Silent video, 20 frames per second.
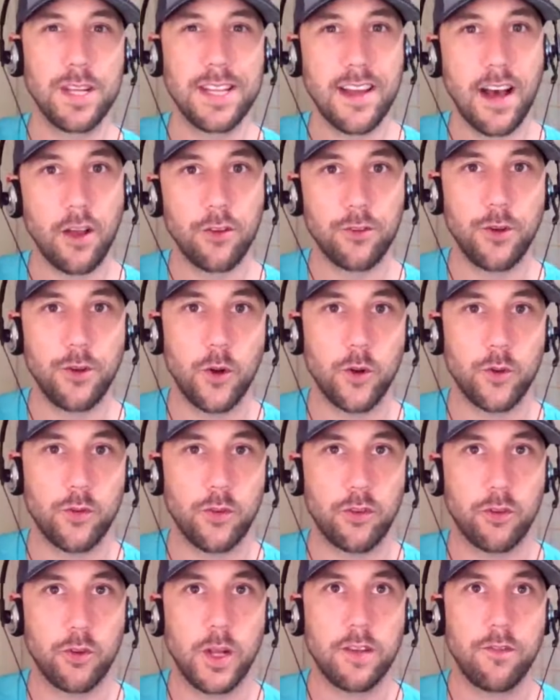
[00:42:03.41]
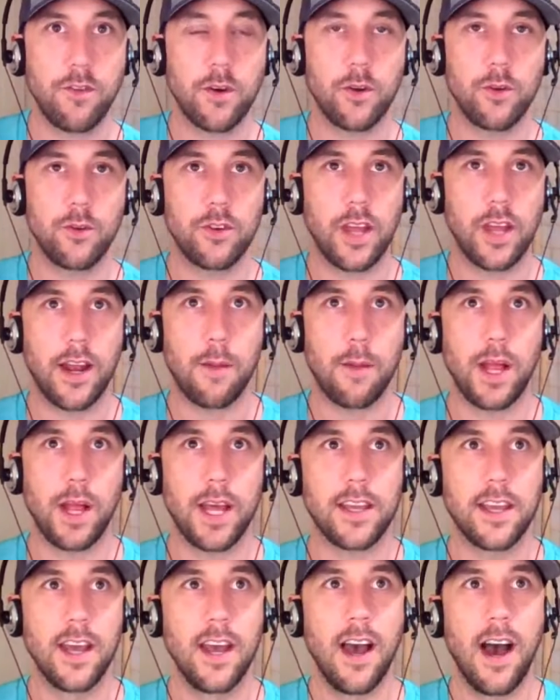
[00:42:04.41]
thousand dollars versus ClickFunnels. And I'm
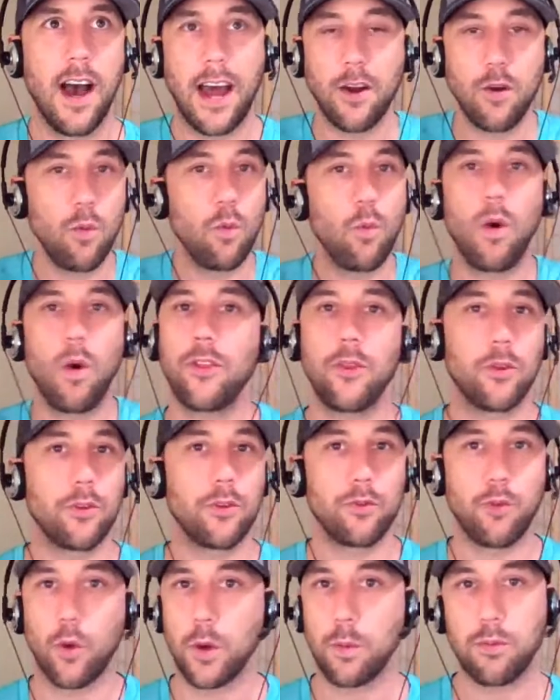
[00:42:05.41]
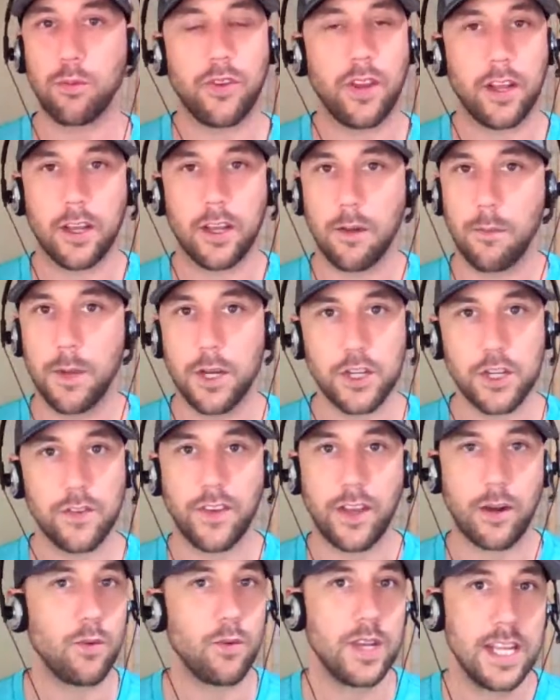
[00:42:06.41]
like, I don't want those forty percent commissions.
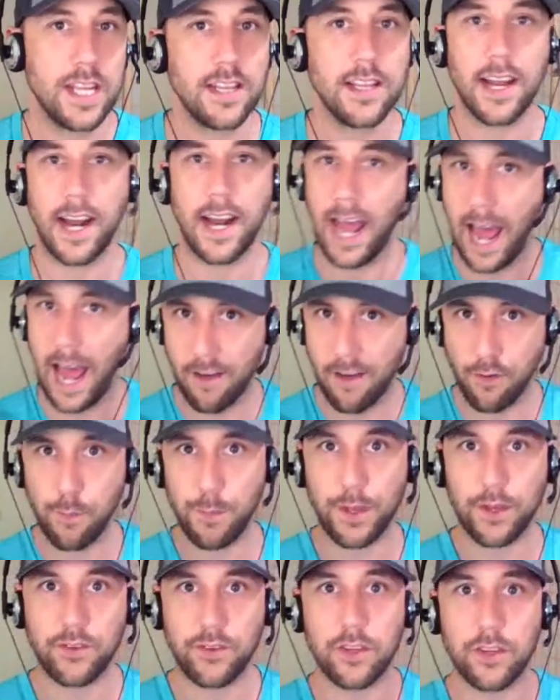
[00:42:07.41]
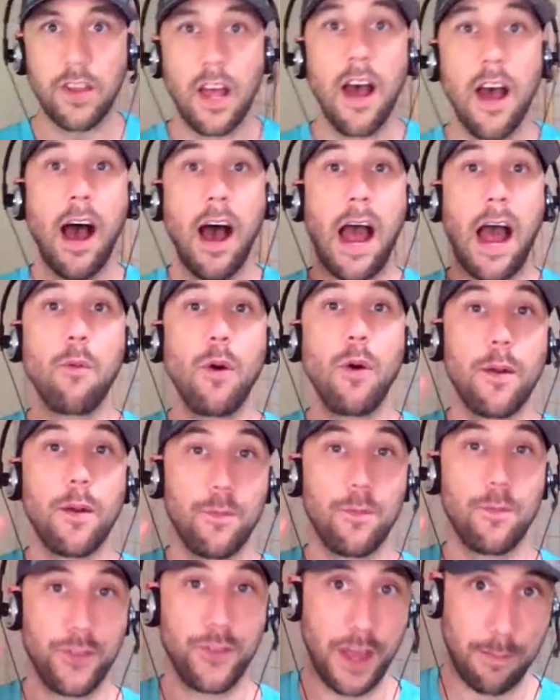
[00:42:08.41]
I don't need that. I have a business. I
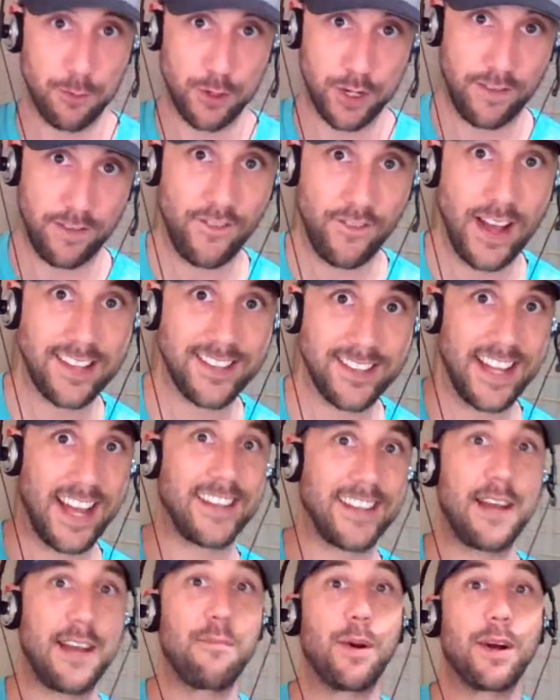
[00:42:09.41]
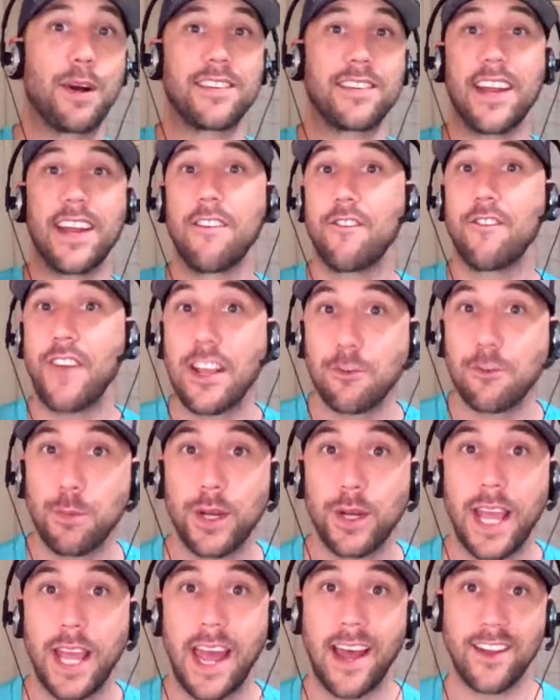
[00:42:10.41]
want them to invest that ten bucks a day in
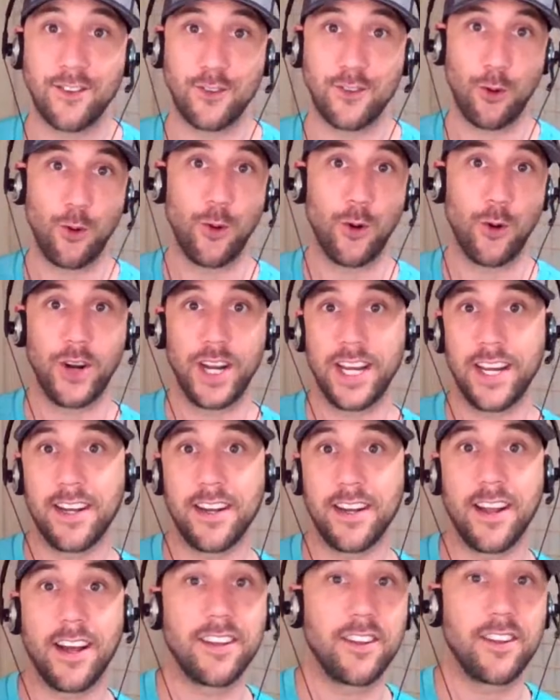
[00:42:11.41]
Facebook ads, or in a